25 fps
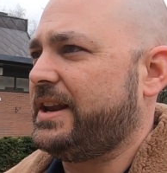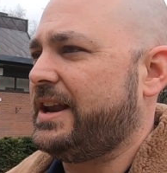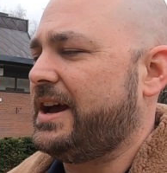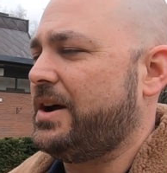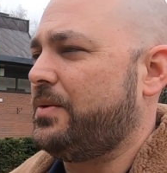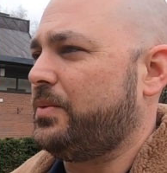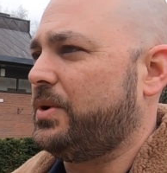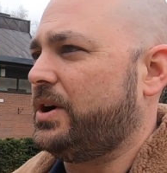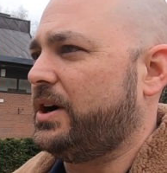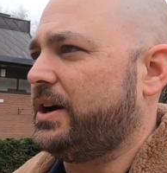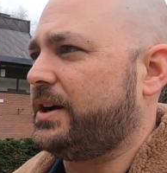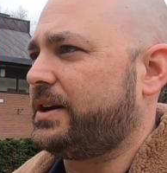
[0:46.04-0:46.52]

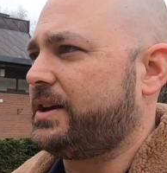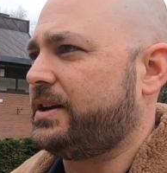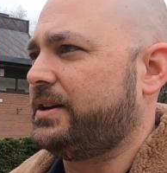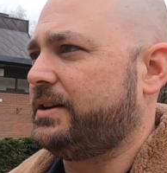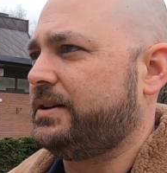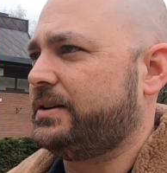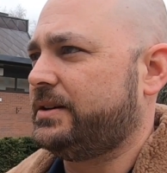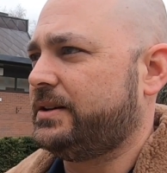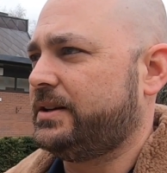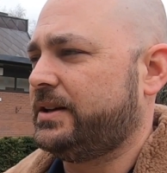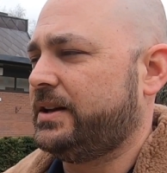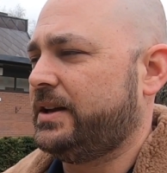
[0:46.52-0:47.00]
network.
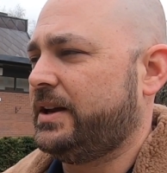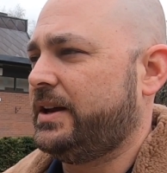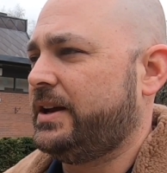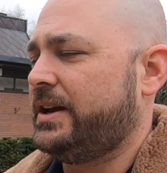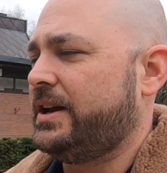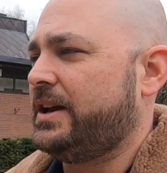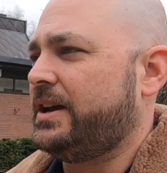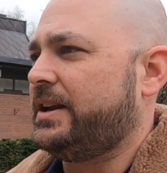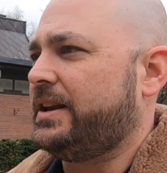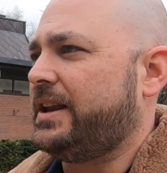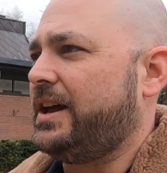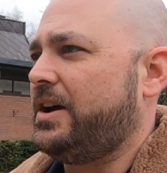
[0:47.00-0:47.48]

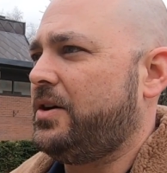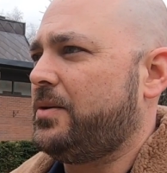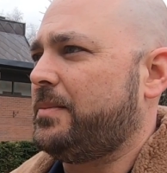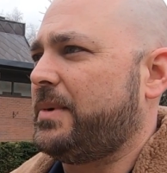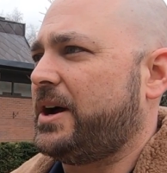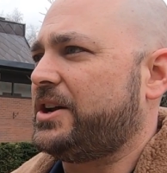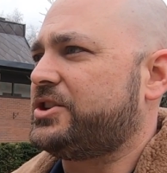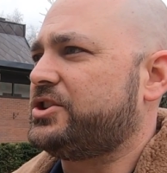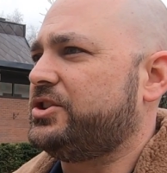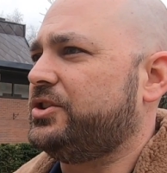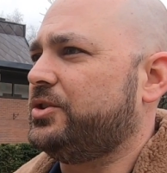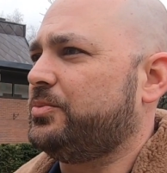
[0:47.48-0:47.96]
Now
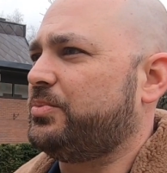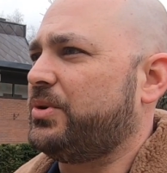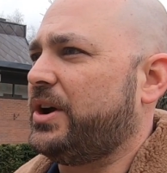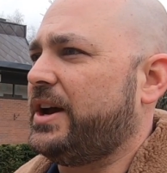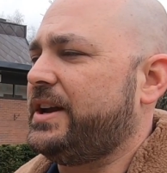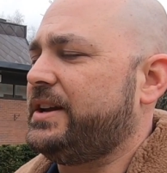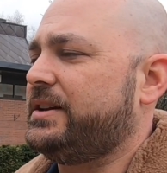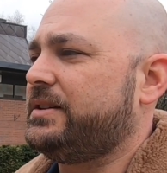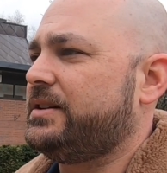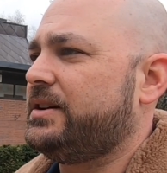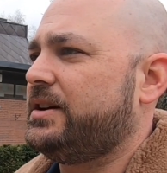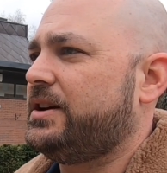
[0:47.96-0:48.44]
imagine the
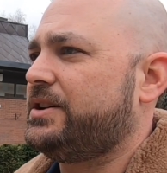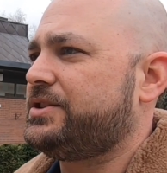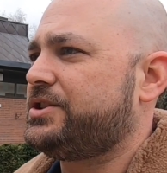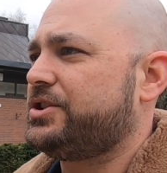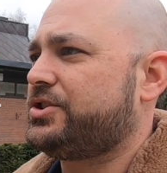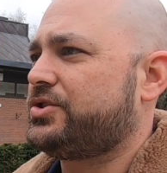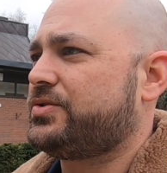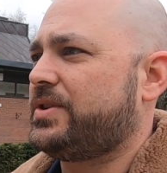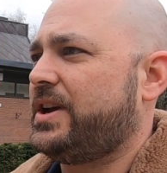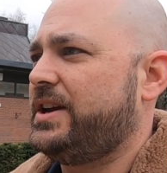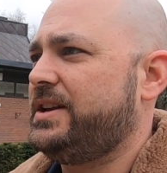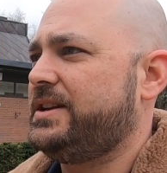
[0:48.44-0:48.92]
brain as a
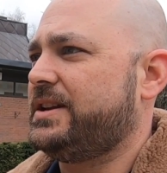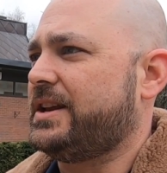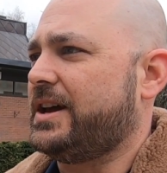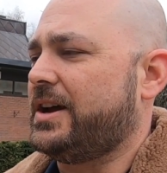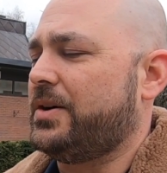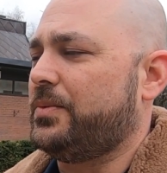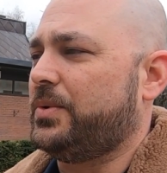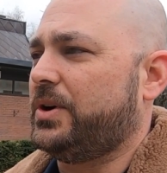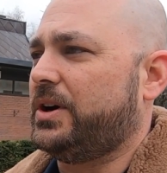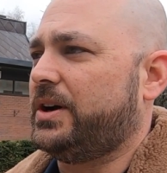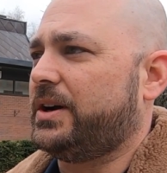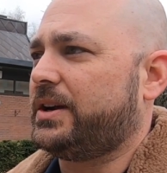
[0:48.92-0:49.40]
train
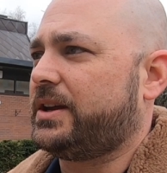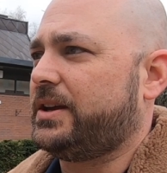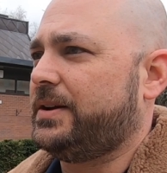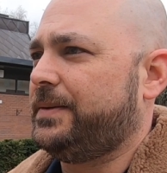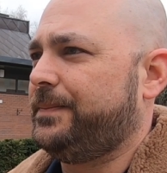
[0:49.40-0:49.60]
network.